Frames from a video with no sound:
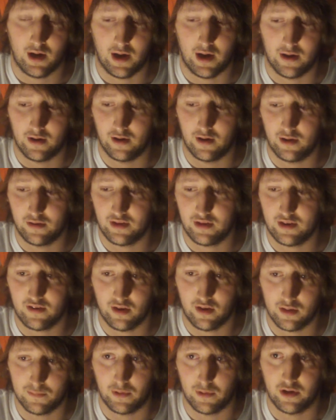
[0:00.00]
And these
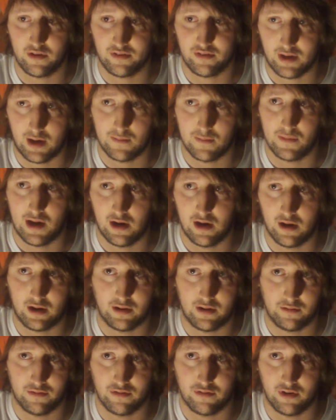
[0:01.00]
other blokes came there
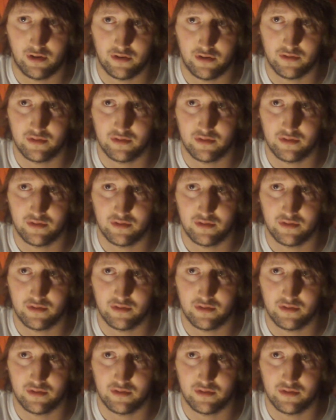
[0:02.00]
looking for us.